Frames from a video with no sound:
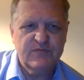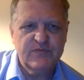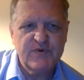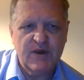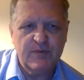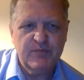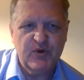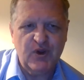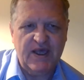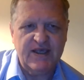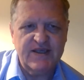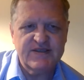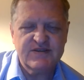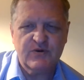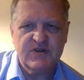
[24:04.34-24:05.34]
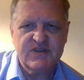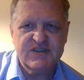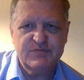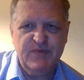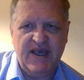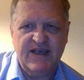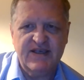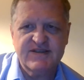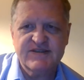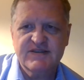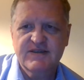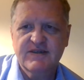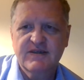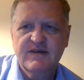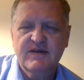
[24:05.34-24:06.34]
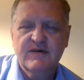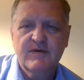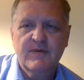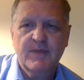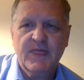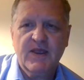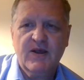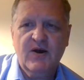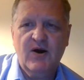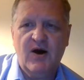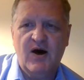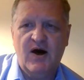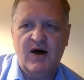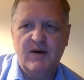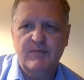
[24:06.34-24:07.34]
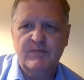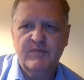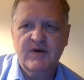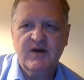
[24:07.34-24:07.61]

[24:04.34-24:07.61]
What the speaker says: a place or a space. Calm.